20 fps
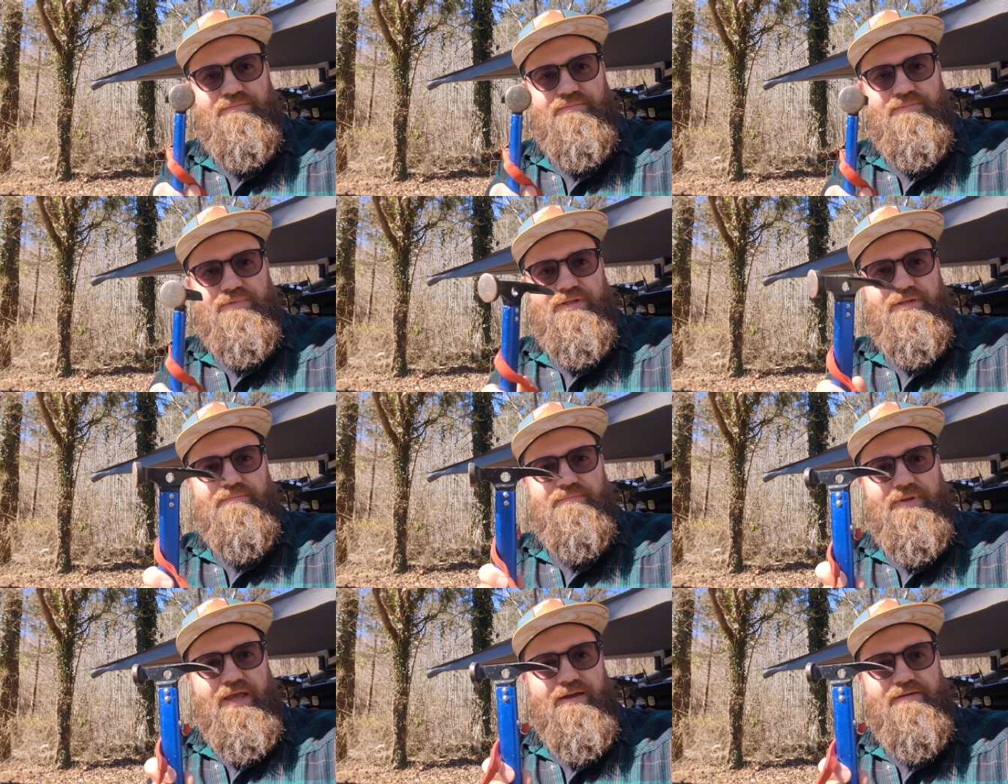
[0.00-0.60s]
that
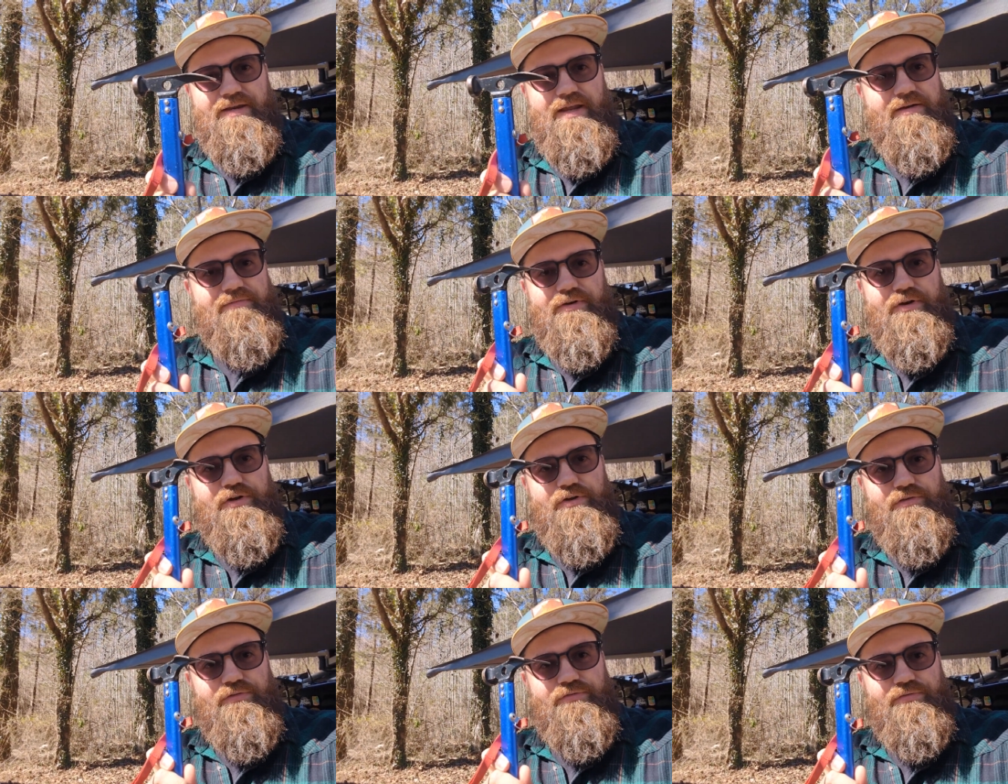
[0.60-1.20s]
I never
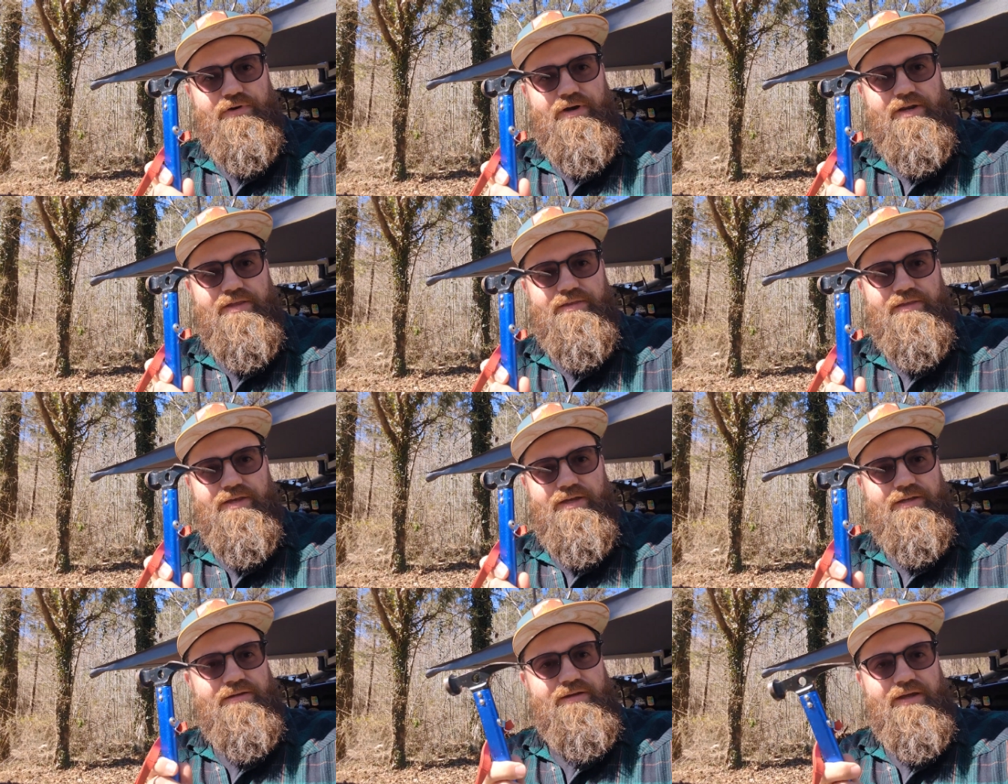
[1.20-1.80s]
use for anything.